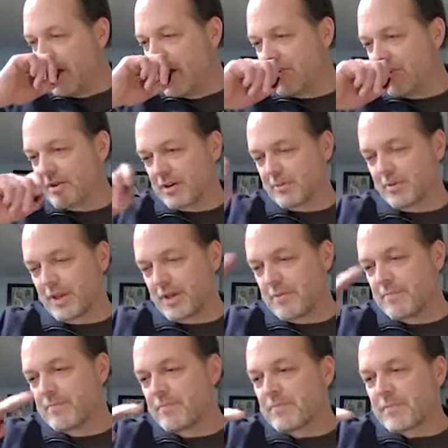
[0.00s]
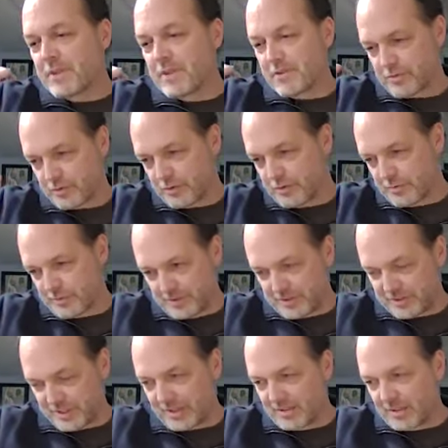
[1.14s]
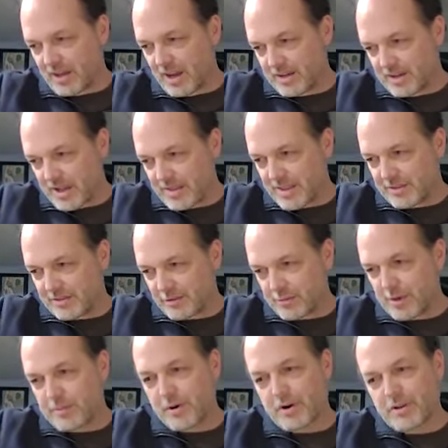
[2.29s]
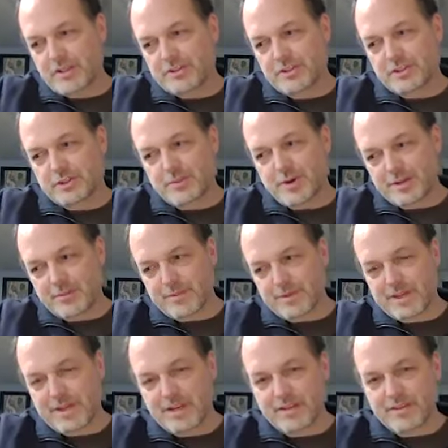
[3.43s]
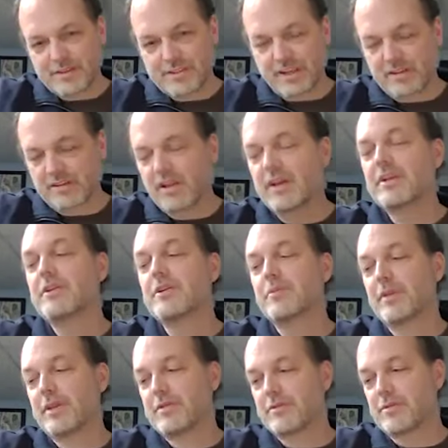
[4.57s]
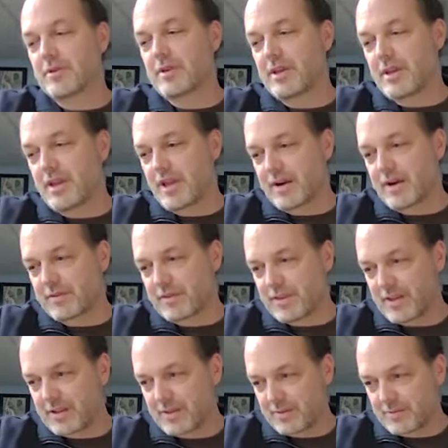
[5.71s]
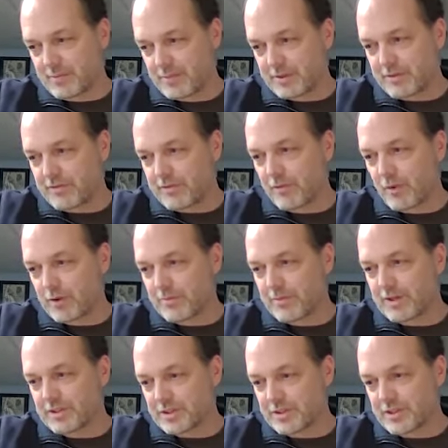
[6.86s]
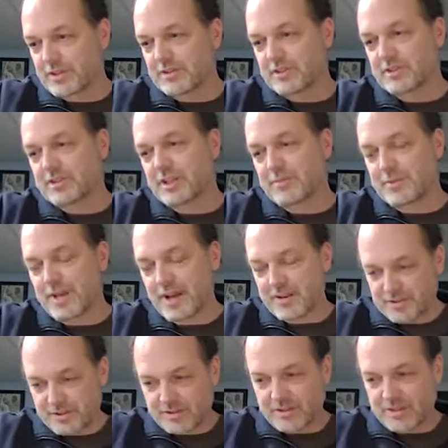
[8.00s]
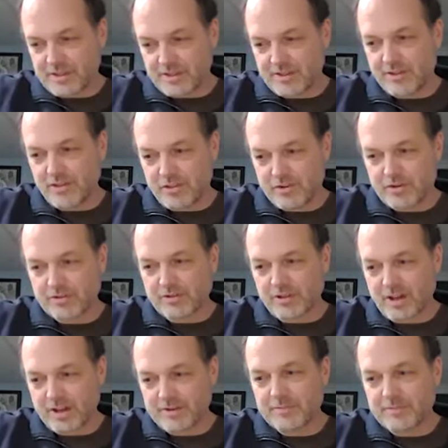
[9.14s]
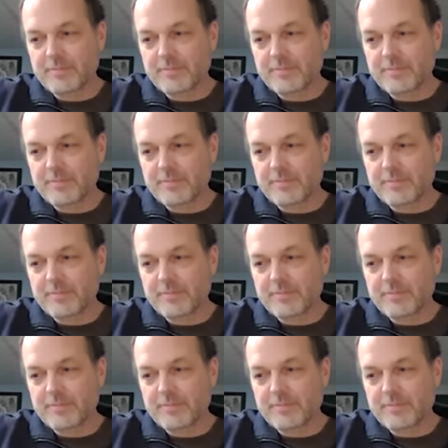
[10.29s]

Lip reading: You're going to play through the second line, and then the repeat bar line sends you back to the beginning of the second line. You'll play through everything but the fourth measure, and then skip down to the third line,